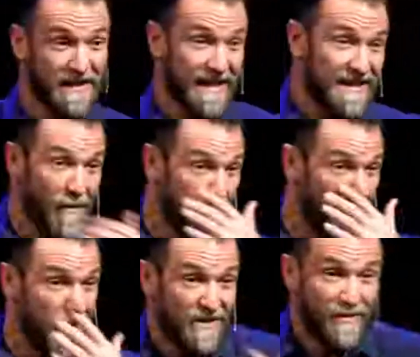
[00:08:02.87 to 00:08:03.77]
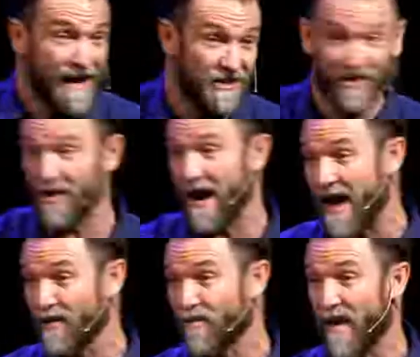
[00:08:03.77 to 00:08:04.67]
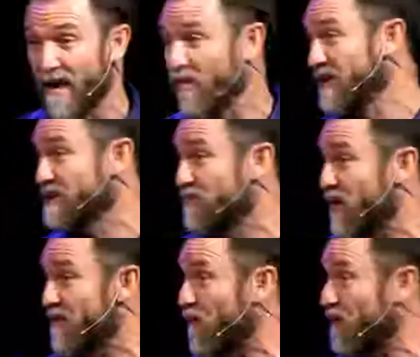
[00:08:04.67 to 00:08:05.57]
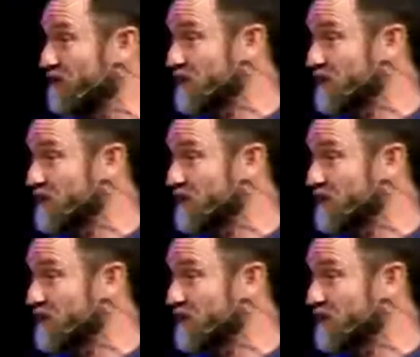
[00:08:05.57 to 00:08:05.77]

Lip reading: that's how we pray, because we're not sure how to pray or what to pray for. And